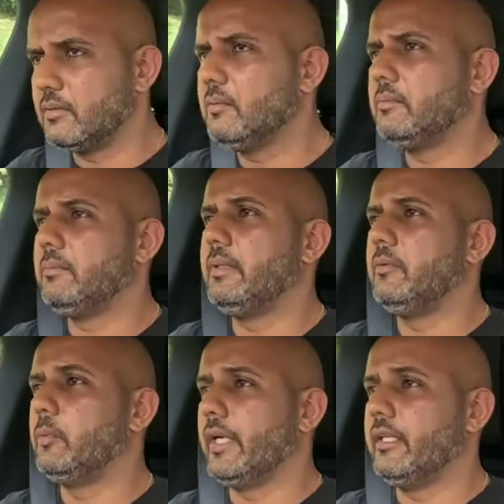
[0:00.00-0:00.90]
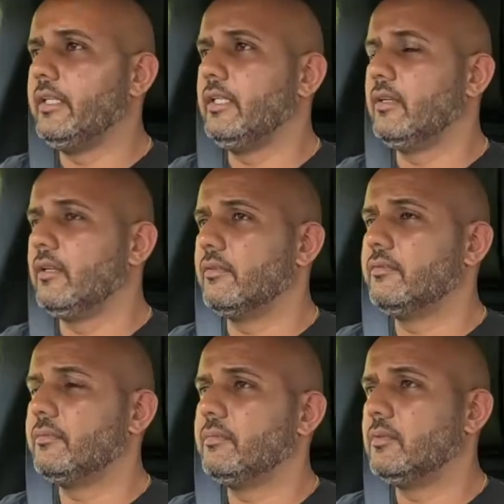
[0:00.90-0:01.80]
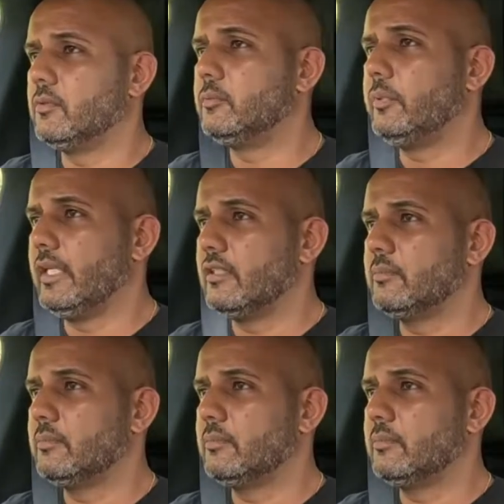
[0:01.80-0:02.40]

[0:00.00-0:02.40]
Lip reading: do be wary of those brakes,